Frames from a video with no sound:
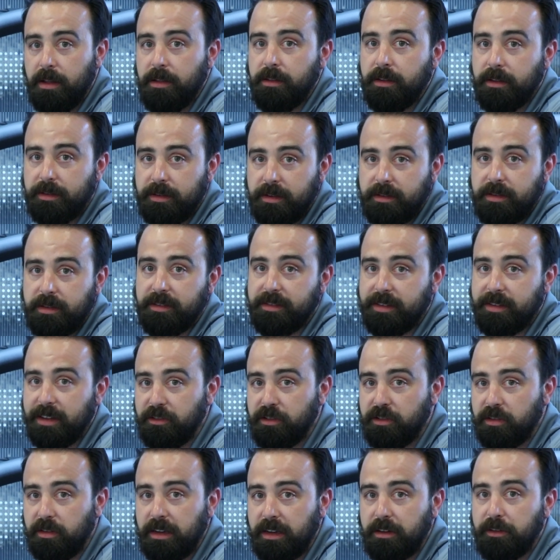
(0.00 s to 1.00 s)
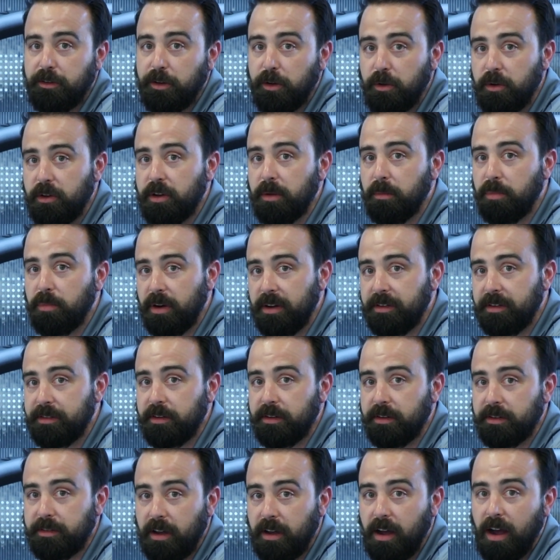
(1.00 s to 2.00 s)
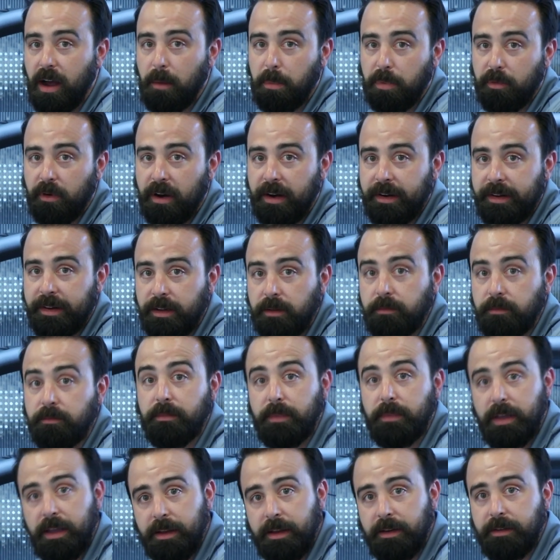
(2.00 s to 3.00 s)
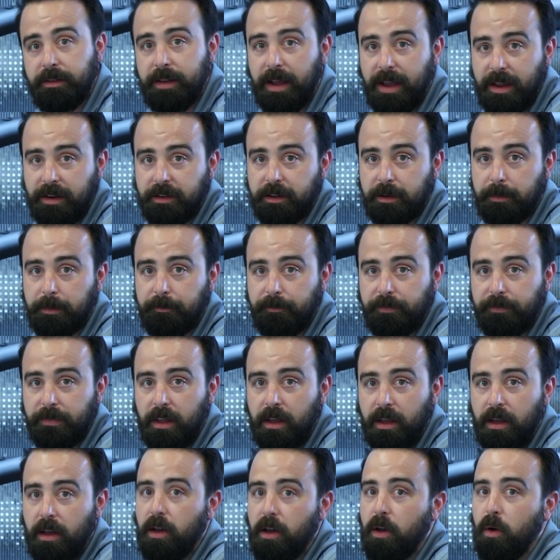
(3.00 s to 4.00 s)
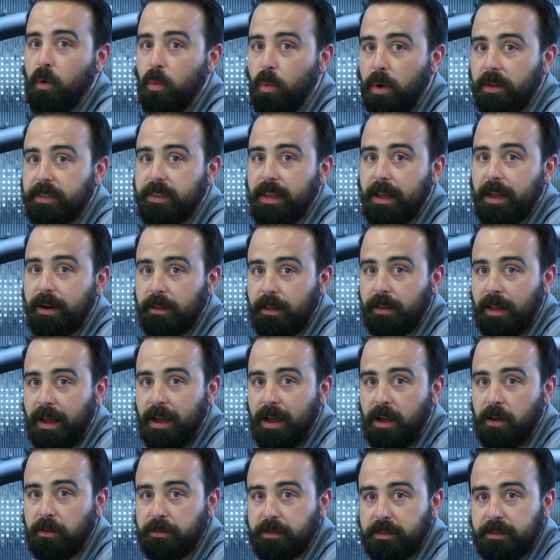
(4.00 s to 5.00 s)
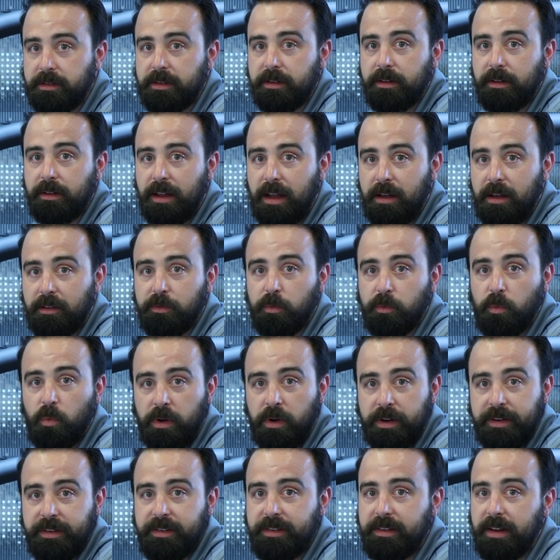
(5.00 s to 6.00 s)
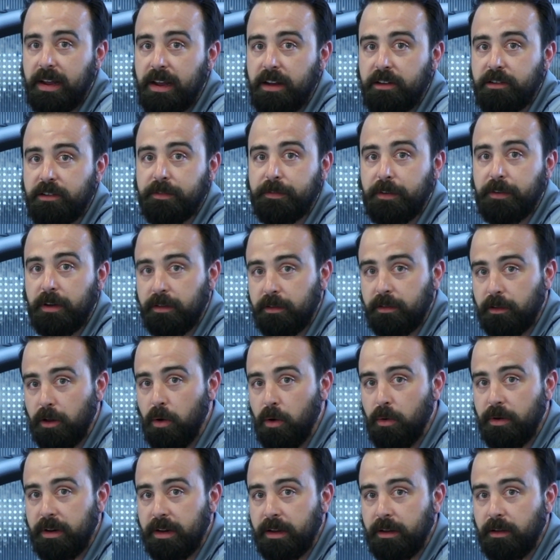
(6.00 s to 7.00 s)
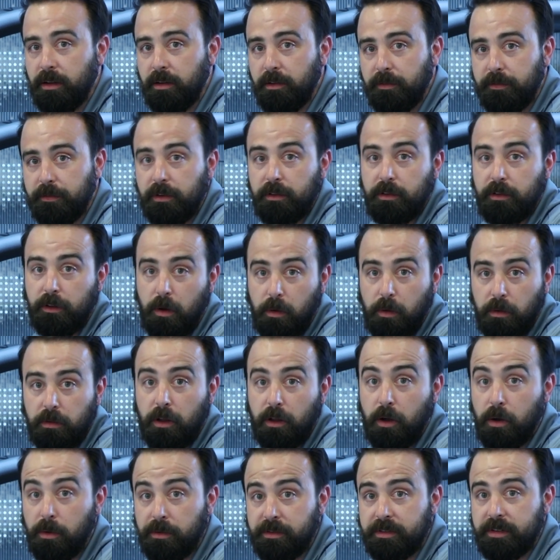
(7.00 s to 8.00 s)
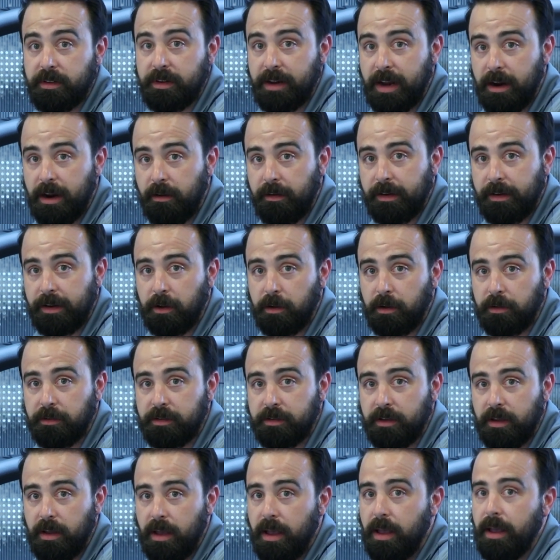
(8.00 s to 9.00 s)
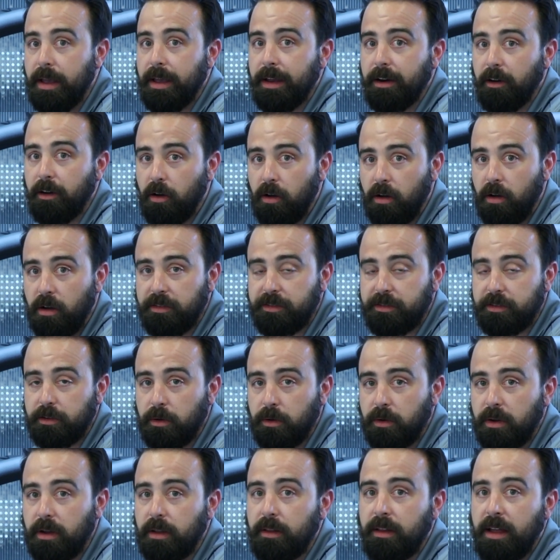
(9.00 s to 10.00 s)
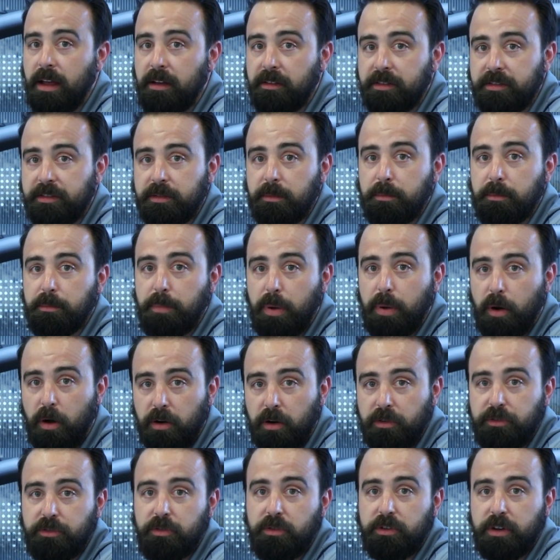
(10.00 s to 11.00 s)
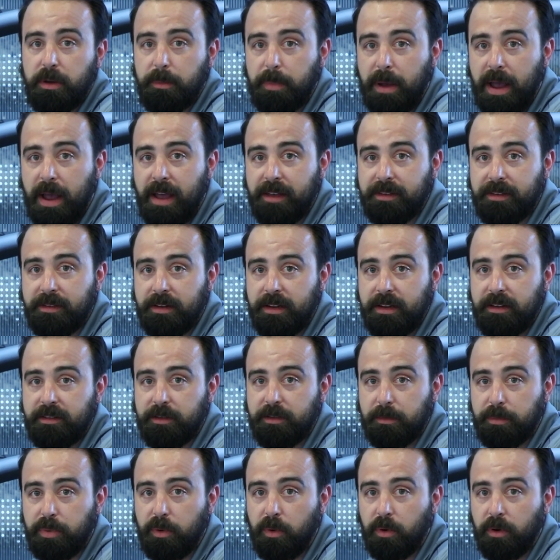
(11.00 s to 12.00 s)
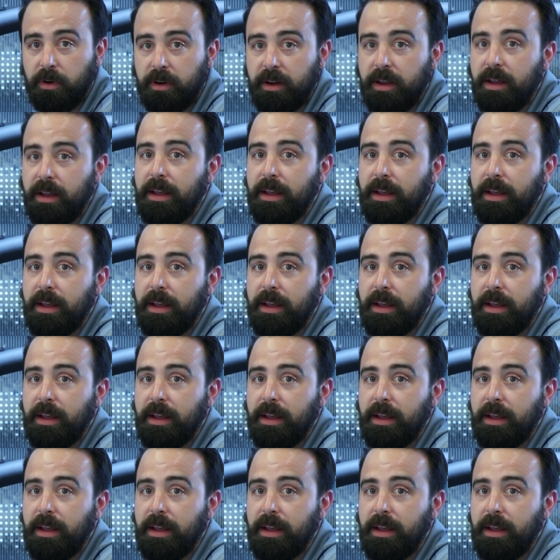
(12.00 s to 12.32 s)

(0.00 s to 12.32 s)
This is essentially two compressors operating in tandem. What that allows is it allows one stage of unloading for low load scenarios, and also allows some partial capacity support